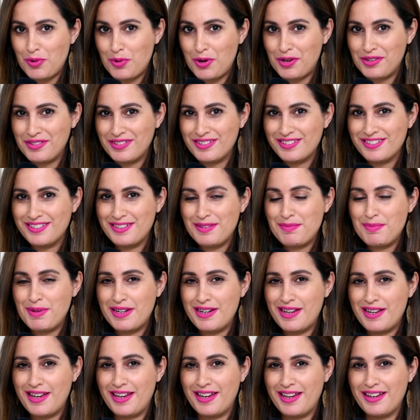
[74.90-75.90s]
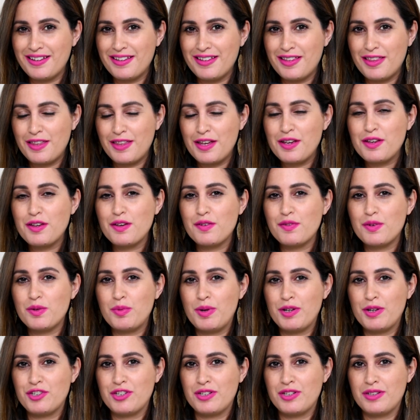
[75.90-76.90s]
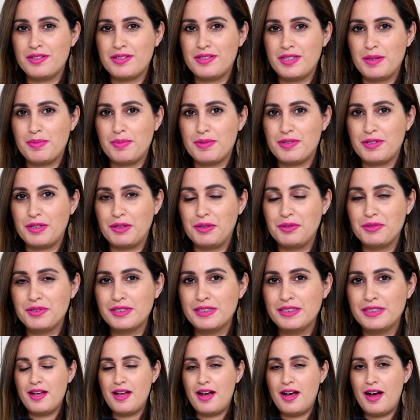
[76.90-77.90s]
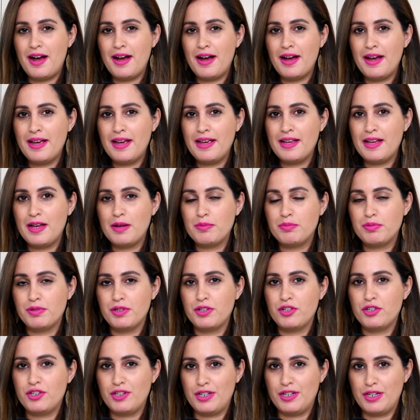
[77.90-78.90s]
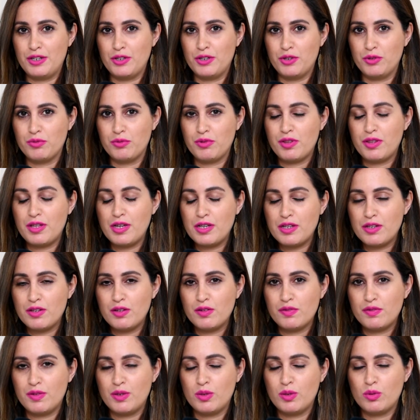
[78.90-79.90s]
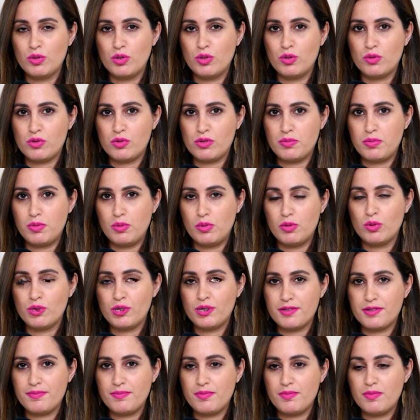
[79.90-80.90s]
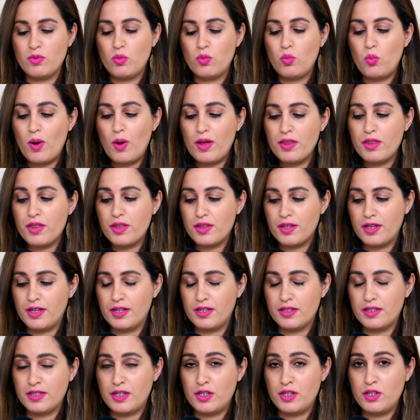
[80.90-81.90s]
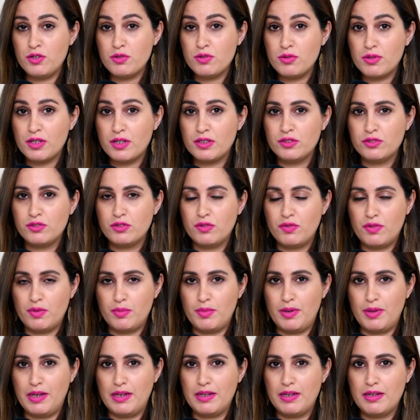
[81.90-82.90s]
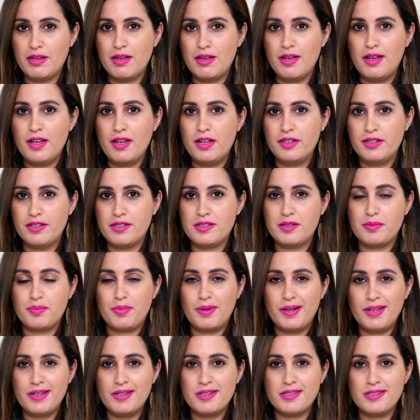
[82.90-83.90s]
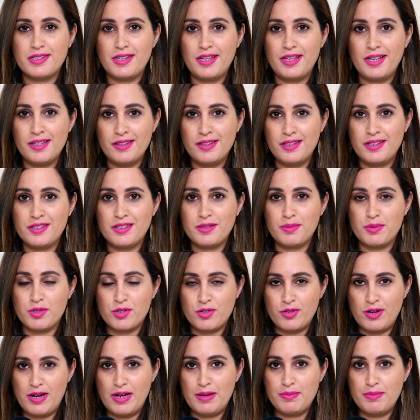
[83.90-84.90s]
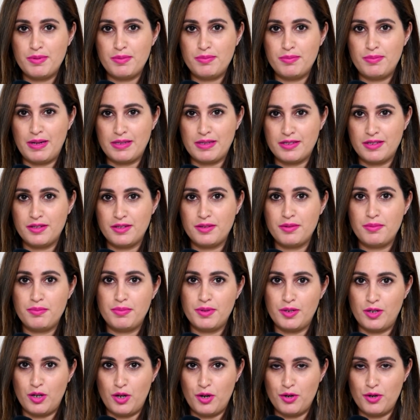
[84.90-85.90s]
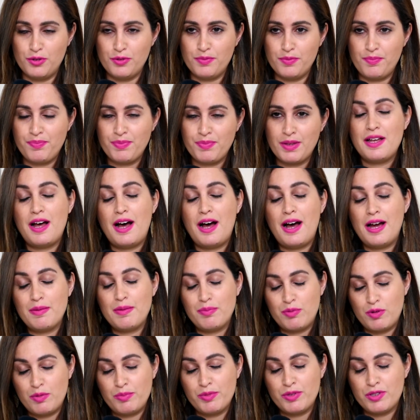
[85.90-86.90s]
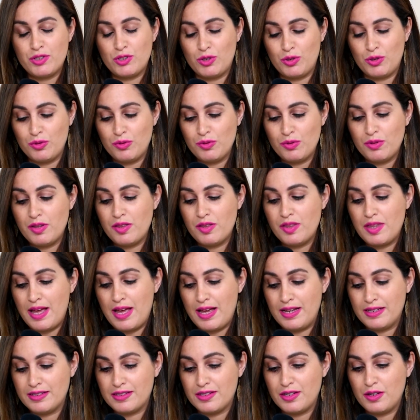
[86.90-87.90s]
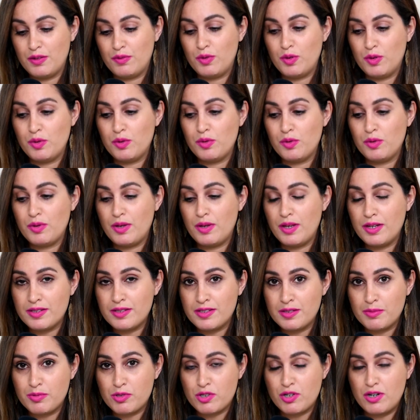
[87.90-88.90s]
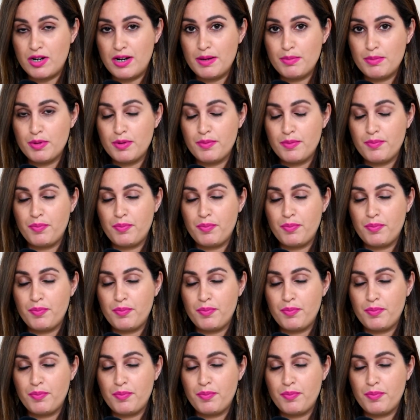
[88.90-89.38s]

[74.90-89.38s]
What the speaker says: one. Mina here. Thank you for watching this episode. I appreciate you. Thank you for all your support. One thing that you can do for me is to please hit the subscribe button below. I promise you that if you hit subscribe,